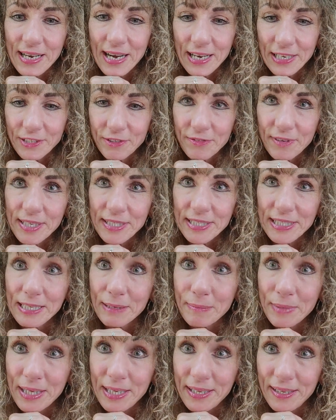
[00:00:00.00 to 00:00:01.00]

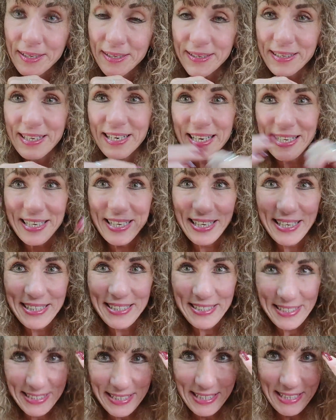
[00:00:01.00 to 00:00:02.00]
undressing me and I
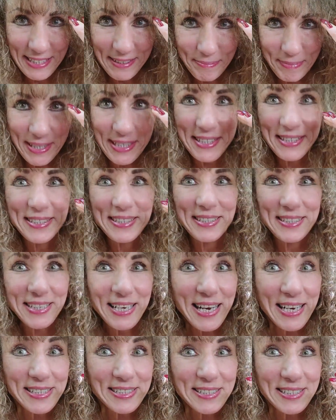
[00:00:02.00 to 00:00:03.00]
can't see because his
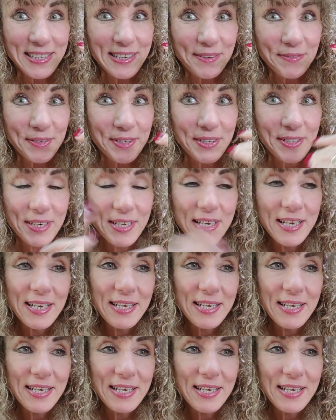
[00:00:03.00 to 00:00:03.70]
eyes are covered.